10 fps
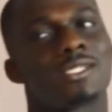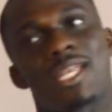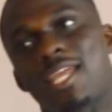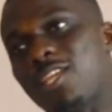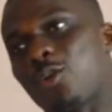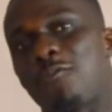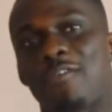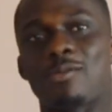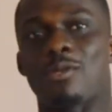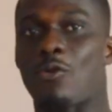When I go
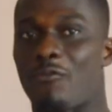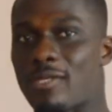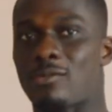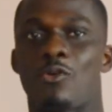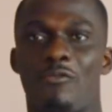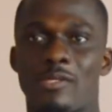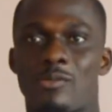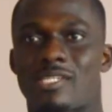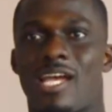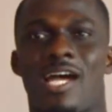Facebook.
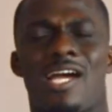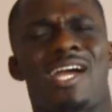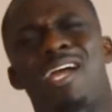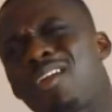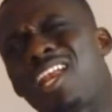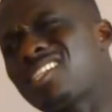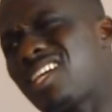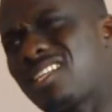So I realized that